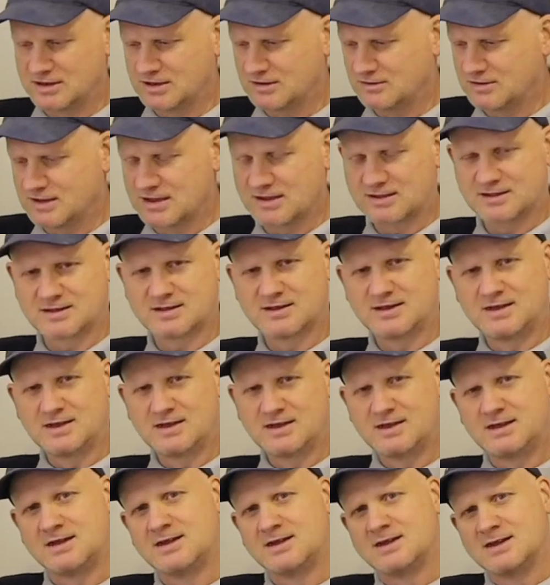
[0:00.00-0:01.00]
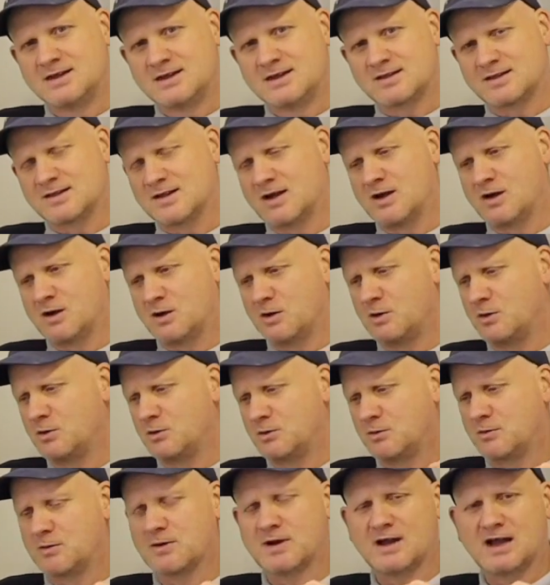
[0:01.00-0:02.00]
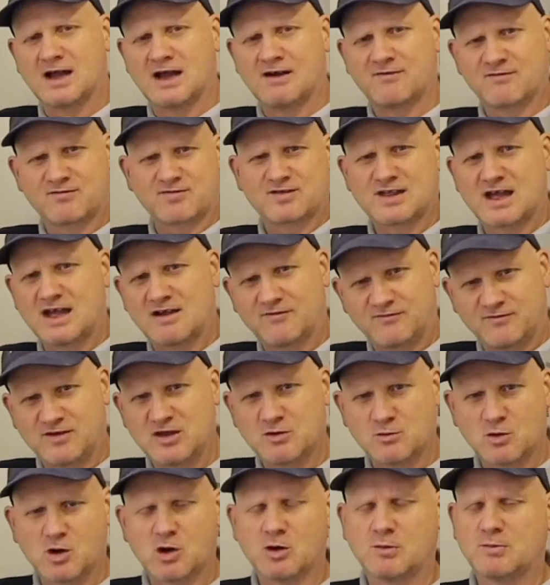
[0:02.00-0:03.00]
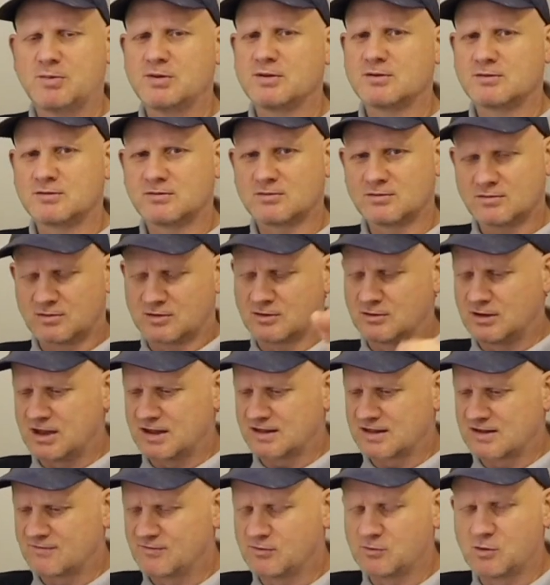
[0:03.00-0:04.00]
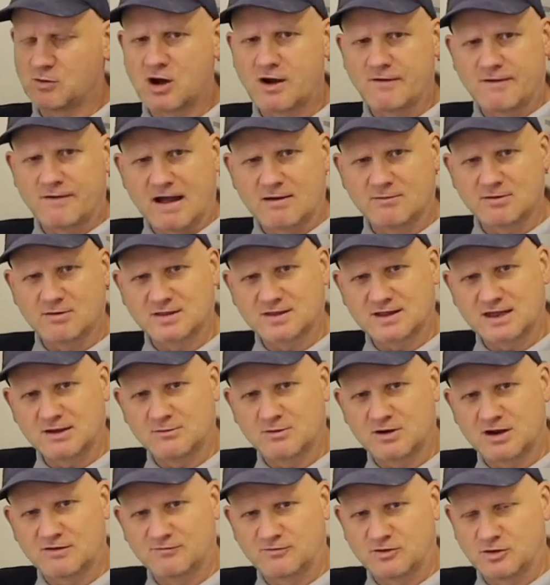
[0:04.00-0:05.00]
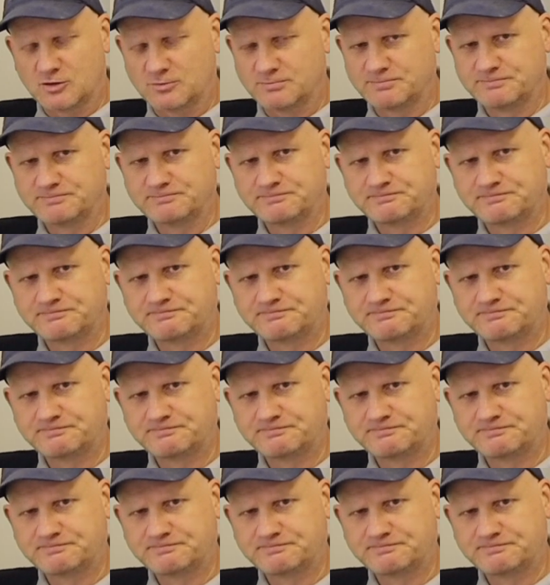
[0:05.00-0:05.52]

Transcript: to do this. So I've set a few up. So let's have a walk around and see what I've done.